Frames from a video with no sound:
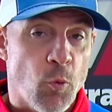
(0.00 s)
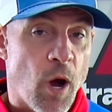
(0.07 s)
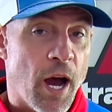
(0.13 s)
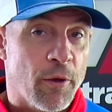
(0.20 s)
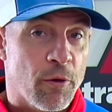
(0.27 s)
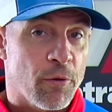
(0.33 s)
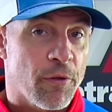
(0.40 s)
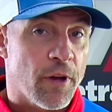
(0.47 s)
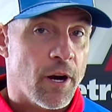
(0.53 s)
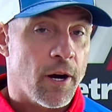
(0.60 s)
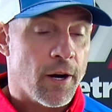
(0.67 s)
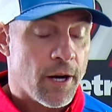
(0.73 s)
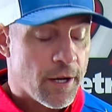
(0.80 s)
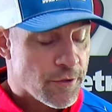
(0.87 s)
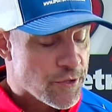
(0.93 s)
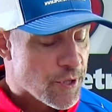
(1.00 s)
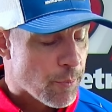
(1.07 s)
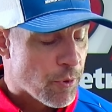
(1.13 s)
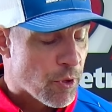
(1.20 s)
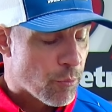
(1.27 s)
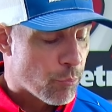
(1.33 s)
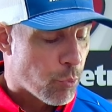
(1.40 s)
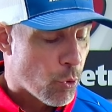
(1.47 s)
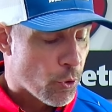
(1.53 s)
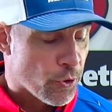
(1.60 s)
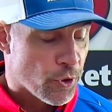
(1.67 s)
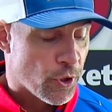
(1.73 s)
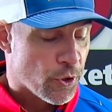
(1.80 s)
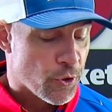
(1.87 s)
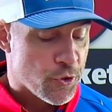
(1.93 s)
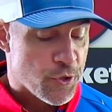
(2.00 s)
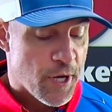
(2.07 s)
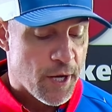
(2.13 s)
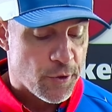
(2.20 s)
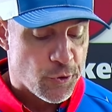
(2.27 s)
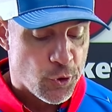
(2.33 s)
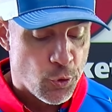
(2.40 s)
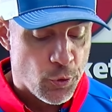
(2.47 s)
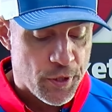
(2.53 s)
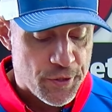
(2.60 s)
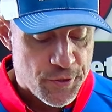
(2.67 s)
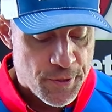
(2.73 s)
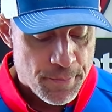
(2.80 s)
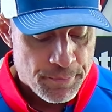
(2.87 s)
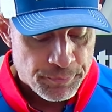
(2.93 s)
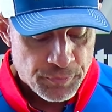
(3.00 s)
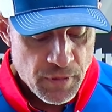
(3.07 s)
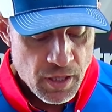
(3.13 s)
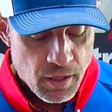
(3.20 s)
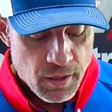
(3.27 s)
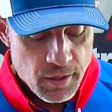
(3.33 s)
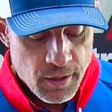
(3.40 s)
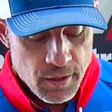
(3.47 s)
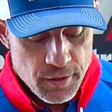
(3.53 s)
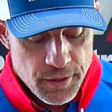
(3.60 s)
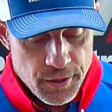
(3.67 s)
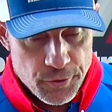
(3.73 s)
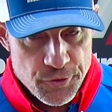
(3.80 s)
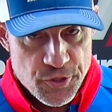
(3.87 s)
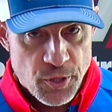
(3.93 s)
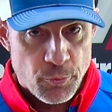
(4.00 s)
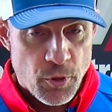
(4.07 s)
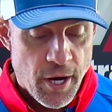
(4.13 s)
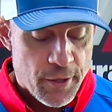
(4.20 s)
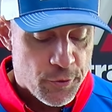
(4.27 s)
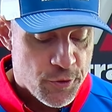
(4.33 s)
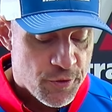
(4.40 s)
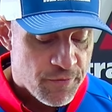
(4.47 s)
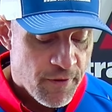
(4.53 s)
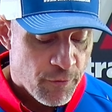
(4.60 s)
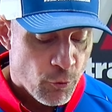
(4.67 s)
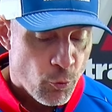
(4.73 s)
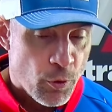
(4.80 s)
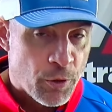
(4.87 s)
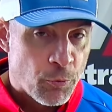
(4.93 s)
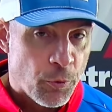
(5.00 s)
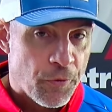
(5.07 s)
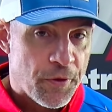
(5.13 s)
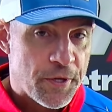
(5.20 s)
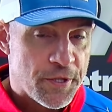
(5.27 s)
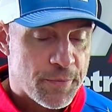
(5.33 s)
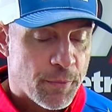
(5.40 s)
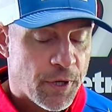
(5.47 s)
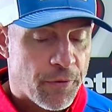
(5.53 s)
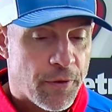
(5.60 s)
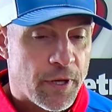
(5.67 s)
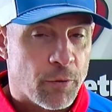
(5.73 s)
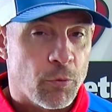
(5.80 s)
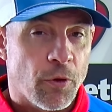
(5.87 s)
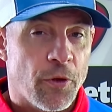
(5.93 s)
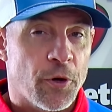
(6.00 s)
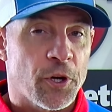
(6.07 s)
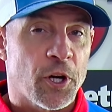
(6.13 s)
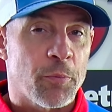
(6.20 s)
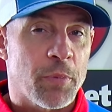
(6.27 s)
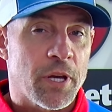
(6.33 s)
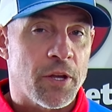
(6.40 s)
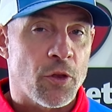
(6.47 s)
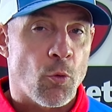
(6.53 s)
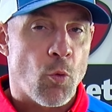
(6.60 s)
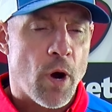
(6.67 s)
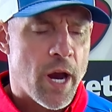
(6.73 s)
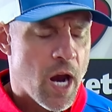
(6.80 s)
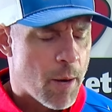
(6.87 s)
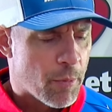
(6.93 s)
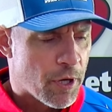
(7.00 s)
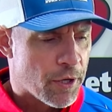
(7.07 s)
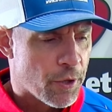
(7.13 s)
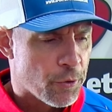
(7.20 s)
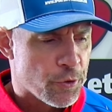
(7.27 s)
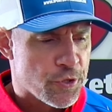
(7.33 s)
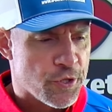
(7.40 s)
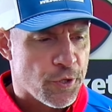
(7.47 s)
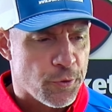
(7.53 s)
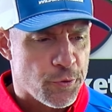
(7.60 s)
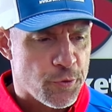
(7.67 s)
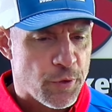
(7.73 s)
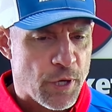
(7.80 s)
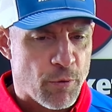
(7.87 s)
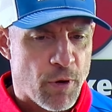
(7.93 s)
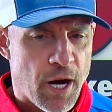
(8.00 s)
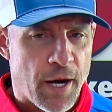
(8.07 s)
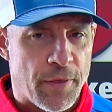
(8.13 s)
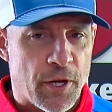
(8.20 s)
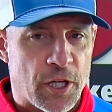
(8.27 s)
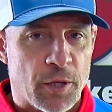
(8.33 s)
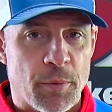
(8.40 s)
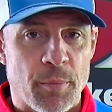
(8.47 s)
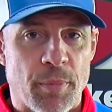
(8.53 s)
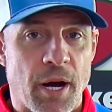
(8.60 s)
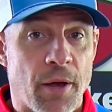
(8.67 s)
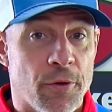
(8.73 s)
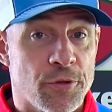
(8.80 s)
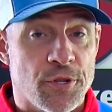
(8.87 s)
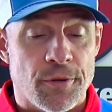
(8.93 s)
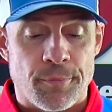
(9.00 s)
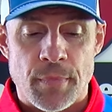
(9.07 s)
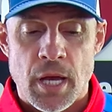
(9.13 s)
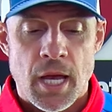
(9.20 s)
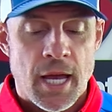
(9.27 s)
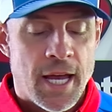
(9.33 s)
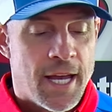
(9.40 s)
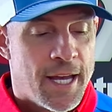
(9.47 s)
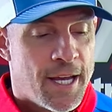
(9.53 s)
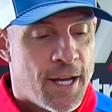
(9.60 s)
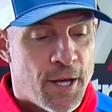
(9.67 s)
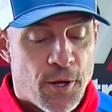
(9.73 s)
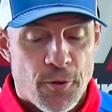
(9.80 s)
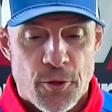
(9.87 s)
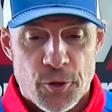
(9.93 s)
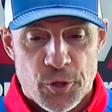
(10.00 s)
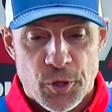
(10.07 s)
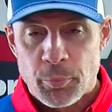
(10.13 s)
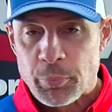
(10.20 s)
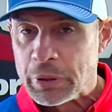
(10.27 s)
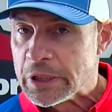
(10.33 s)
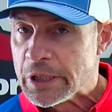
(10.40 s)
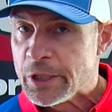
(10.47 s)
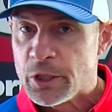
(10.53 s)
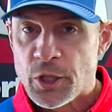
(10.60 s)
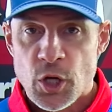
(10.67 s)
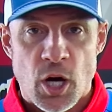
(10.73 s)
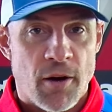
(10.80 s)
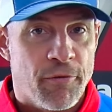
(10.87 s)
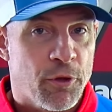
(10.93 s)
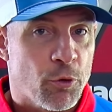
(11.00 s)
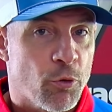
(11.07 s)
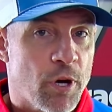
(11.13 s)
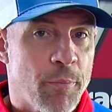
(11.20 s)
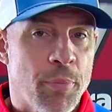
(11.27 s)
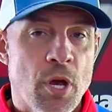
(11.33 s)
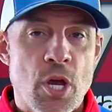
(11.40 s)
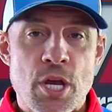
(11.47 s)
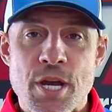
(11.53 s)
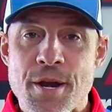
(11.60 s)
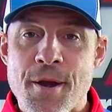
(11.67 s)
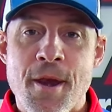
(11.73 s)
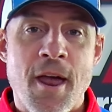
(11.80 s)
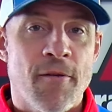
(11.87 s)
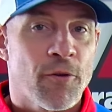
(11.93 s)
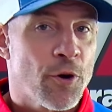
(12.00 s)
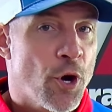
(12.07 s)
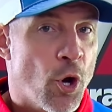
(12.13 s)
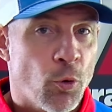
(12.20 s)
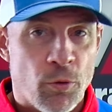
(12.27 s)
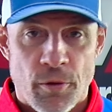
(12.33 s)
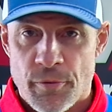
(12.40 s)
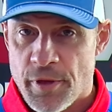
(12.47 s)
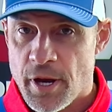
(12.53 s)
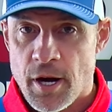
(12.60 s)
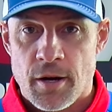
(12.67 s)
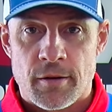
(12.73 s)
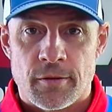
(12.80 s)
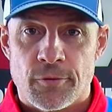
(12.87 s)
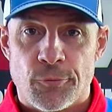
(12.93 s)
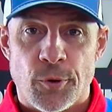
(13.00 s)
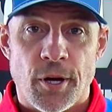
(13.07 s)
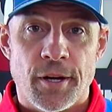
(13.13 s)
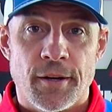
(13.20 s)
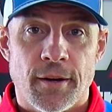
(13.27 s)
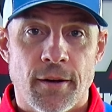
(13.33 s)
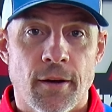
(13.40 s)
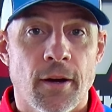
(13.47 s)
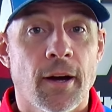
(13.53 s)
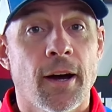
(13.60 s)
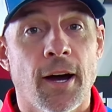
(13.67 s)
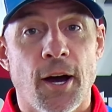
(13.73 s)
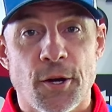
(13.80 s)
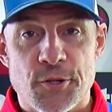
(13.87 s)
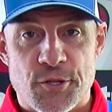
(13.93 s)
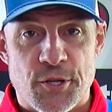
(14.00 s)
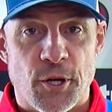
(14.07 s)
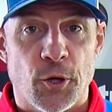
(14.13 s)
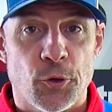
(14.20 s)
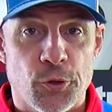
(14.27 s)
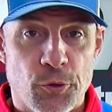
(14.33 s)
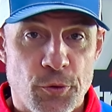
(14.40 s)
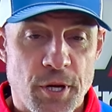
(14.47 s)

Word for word: why they're there. And something important to understand too is, you know, some riders who've never ridden with these might think, well, they're going to be in the way. I'm going to notice those when they ride. They're going to be bothersome. They're completely off the grip. You never know they're there, right? Until you